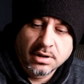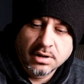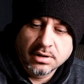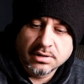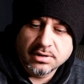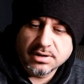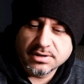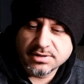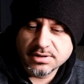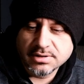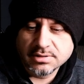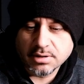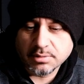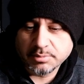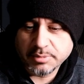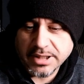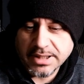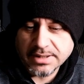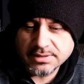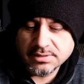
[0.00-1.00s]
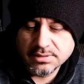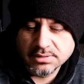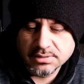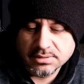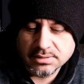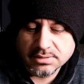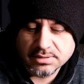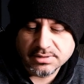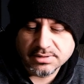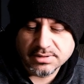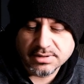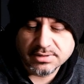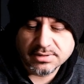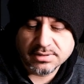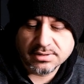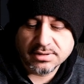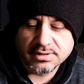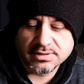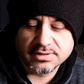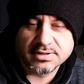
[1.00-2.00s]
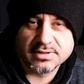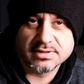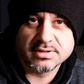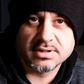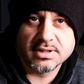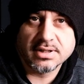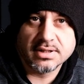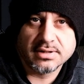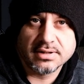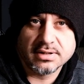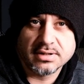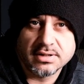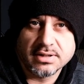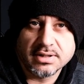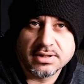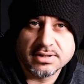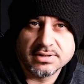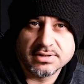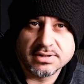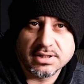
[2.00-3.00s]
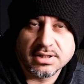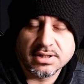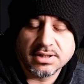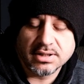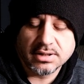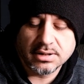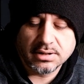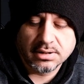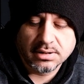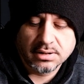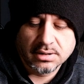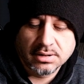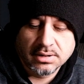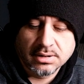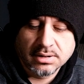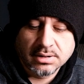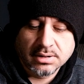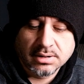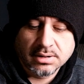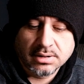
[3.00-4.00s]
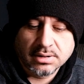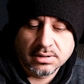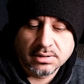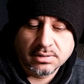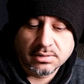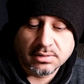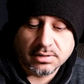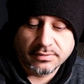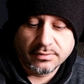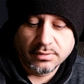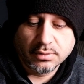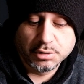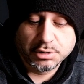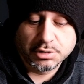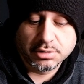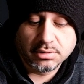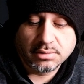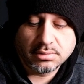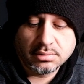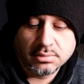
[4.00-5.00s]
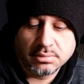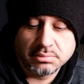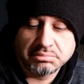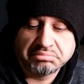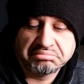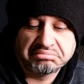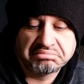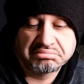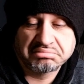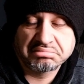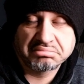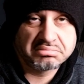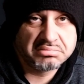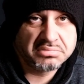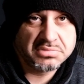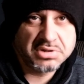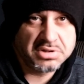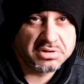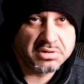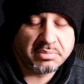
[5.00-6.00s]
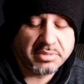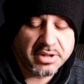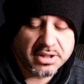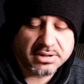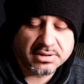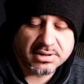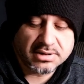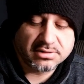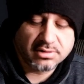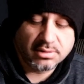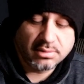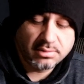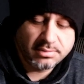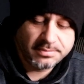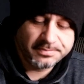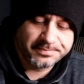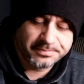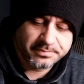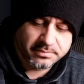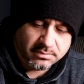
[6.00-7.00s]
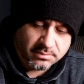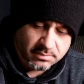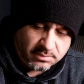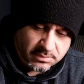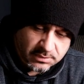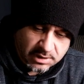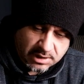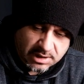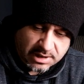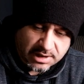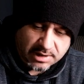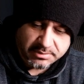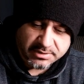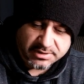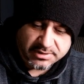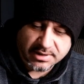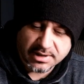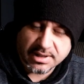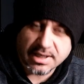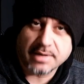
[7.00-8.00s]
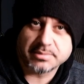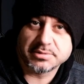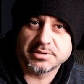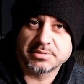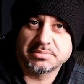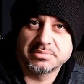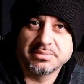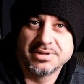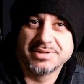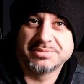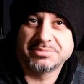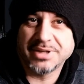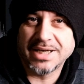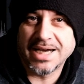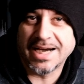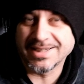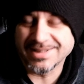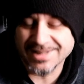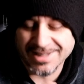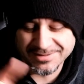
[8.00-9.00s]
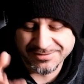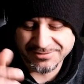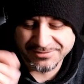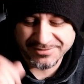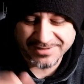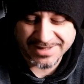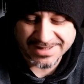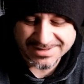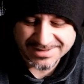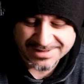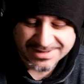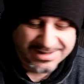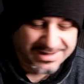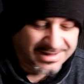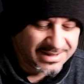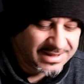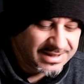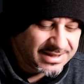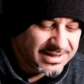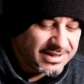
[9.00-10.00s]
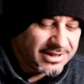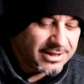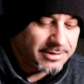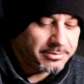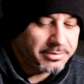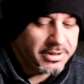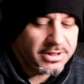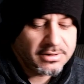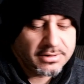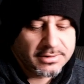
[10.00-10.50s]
This is not bad. This is still the intenZe Revolution. It's not bad at all. I miss the caps behind. I find in a bit.